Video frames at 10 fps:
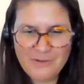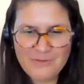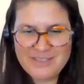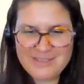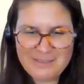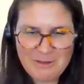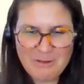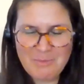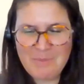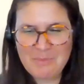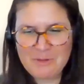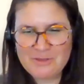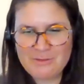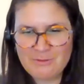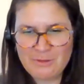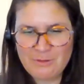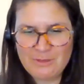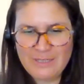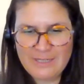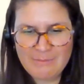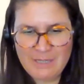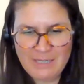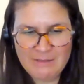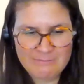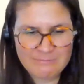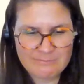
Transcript: of the circle members, you know, like my